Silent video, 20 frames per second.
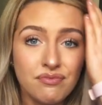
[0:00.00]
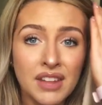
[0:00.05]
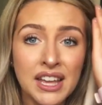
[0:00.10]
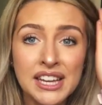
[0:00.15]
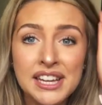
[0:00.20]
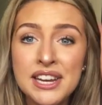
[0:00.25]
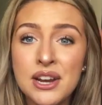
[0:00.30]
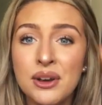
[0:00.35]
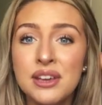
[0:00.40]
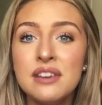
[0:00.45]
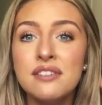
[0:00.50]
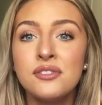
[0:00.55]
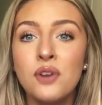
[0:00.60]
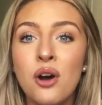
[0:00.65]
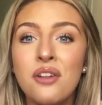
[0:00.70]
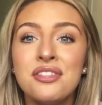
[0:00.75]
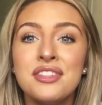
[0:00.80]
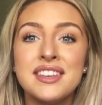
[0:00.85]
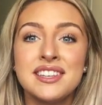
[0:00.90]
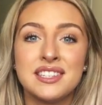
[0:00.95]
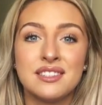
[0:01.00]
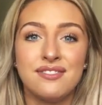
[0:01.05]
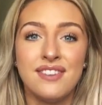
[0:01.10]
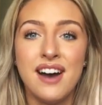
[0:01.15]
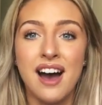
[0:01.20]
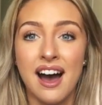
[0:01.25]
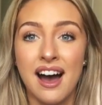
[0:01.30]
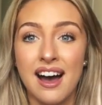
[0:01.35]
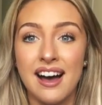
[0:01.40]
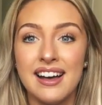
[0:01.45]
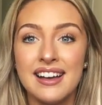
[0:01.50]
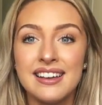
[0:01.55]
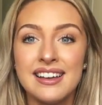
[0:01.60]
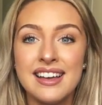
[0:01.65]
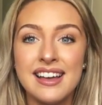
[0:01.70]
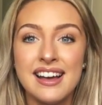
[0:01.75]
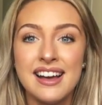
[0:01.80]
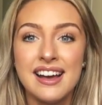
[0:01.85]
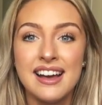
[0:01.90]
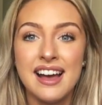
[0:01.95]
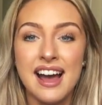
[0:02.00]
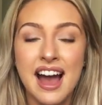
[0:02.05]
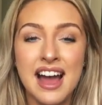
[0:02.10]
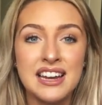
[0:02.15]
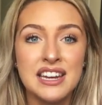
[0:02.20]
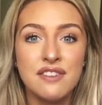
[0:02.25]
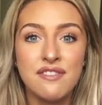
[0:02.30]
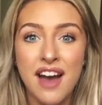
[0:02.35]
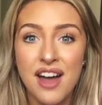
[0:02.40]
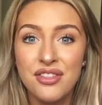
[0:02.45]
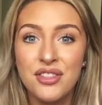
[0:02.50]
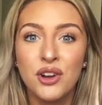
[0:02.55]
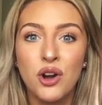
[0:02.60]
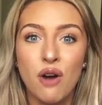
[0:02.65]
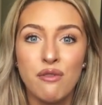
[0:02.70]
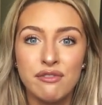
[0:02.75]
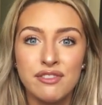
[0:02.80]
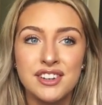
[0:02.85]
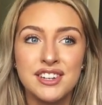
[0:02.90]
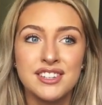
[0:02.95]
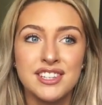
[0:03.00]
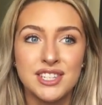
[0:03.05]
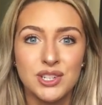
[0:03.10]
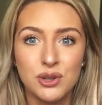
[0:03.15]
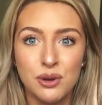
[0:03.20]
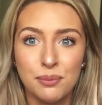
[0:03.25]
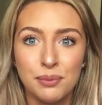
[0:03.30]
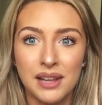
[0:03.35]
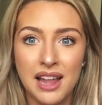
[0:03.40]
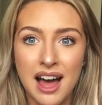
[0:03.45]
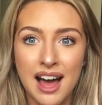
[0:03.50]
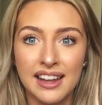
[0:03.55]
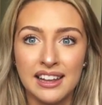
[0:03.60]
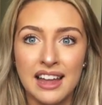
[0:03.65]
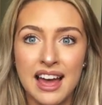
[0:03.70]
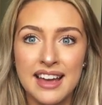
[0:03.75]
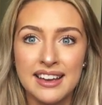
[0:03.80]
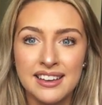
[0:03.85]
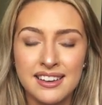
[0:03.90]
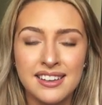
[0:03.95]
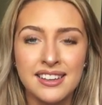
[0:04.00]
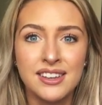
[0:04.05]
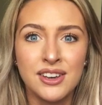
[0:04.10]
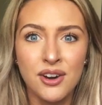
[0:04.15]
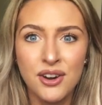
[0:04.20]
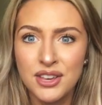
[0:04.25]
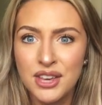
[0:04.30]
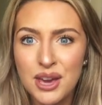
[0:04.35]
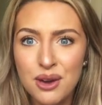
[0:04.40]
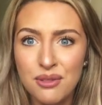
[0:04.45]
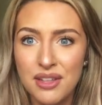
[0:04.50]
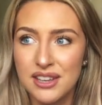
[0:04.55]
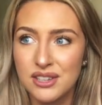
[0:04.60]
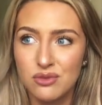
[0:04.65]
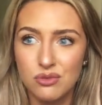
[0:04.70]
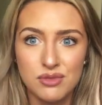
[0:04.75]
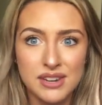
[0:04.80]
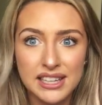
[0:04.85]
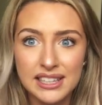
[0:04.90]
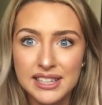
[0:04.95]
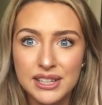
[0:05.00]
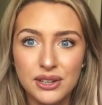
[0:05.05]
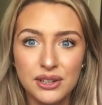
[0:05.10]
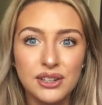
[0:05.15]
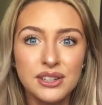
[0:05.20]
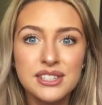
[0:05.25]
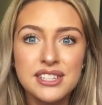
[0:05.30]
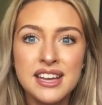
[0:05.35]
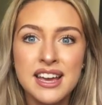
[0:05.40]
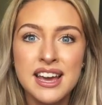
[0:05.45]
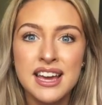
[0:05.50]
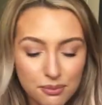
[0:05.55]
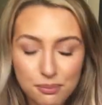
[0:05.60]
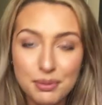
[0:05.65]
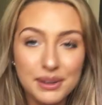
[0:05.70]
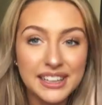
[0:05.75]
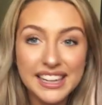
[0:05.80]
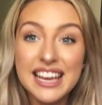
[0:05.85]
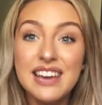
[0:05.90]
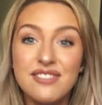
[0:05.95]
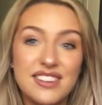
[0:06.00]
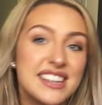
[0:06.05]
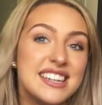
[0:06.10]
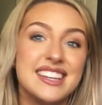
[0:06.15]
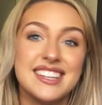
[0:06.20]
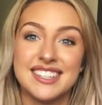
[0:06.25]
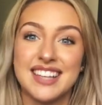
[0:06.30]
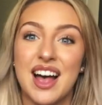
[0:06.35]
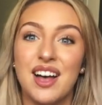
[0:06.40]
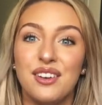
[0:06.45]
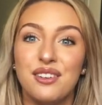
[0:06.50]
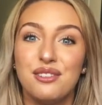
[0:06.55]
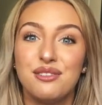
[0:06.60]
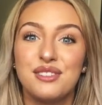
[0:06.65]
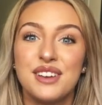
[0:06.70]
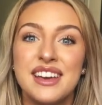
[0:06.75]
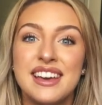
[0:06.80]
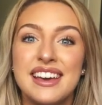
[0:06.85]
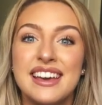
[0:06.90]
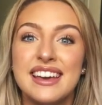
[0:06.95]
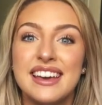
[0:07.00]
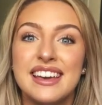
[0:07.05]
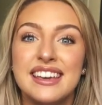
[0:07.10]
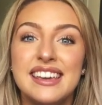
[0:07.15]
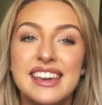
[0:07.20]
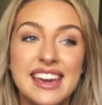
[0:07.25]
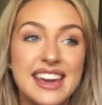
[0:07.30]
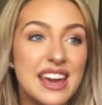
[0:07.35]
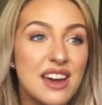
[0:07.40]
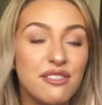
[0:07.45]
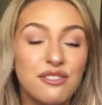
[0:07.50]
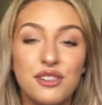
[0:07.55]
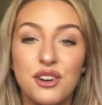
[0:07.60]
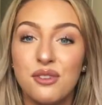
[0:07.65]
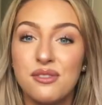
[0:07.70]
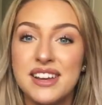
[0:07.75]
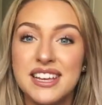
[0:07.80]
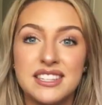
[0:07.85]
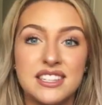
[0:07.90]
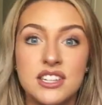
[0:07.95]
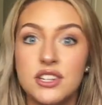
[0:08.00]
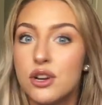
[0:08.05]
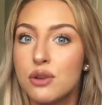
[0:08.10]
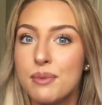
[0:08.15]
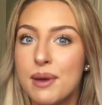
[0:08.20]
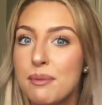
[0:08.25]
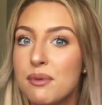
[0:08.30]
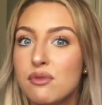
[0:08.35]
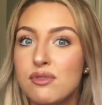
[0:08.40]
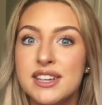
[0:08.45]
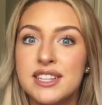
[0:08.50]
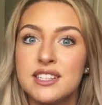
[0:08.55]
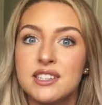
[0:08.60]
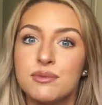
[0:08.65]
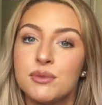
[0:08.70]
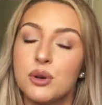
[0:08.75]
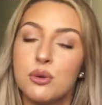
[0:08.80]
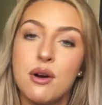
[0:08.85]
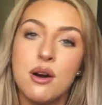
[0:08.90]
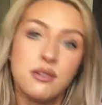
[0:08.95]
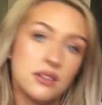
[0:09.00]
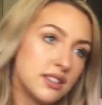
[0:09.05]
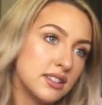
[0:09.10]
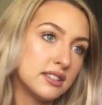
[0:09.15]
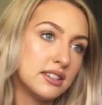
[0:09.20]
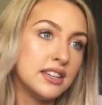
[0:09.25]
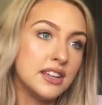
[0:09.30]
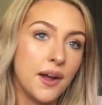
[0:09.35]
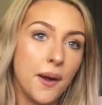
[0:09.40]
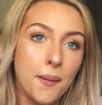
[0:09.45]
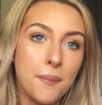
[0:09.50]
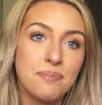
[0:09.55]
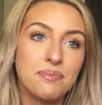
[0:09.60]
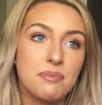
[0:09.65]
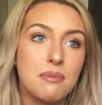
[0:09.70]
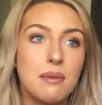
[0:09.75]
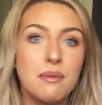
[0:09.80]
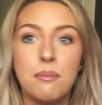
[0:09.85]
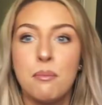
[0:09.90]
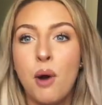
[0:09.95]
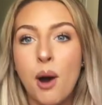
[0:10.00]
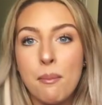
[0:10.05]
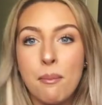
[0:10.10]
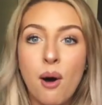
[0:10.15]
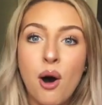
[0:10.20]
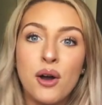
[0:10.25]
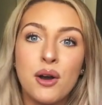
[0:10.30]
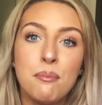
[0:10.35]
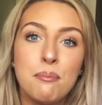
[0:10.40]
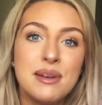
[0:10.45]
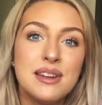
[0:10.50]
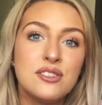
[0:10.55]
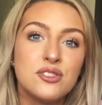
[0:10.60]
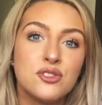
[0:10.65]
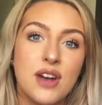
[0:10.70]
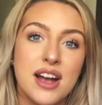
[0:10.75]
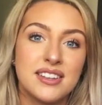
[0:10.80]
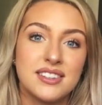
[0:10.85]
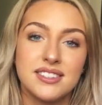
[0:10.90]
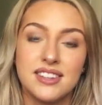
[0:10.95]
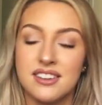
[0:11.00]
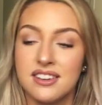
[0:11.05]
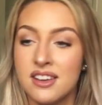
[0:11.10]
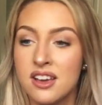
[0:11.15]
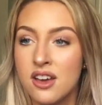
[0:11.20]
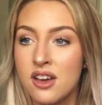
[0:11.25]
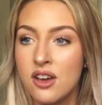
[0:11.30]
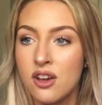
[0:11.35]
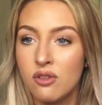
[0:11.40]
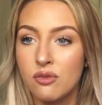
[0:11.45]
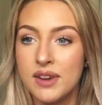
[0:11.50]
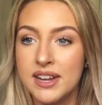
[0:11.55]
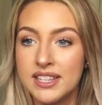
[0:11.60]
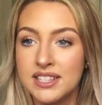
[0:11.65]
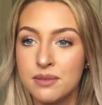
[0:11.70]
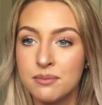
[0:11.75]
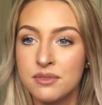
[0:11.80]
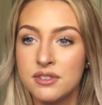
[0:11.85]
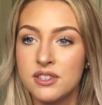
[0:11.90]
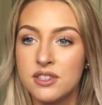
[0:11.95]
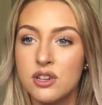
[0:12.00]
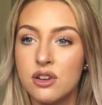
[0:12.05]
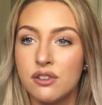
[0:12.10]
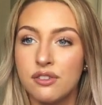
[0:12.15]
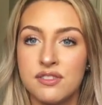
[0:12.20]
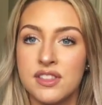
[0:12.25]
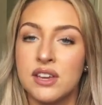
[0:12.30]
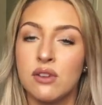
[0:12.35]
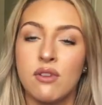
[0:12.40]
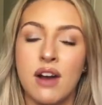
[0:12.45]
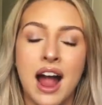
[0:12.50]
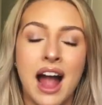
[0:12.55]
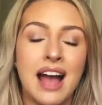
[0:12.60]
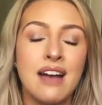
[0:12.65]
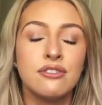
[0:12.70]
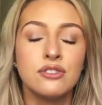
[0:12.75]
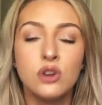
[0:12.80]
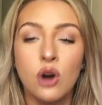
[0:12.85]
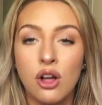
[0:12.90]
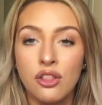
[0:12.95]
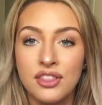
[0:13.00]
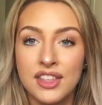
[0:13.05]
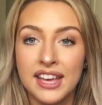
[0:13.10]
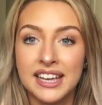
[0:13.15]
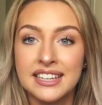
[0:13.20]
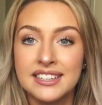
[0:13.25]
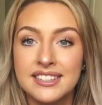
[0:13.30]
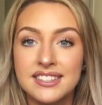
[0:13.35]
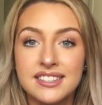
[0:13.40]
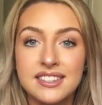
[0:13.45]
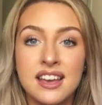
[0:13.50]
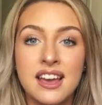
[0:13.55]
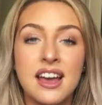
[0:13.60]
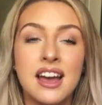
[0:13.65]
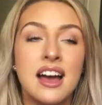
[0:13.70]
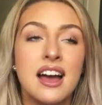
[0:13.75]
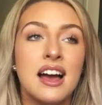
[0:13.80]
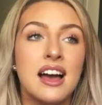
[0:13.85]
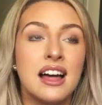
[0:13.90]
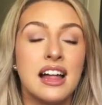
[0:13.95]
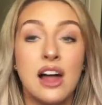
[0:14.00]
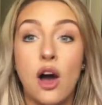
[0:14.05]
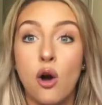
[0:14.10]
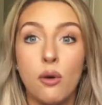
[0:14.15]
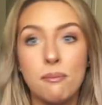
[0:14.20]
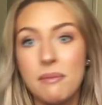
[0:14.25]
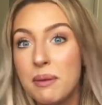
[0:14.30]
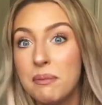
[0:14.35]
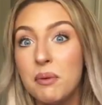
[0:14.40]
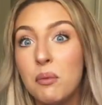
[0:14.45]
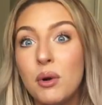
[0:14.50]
You know, you've gotten this far and you've had the confidence to apply. Like, go you, that's really good. Believe in yourself. You're here for a reason, you know, maybe read some quotes, you know, maybe put a board on Pinterest and read some stuff, think, right, I've got this. Or maybe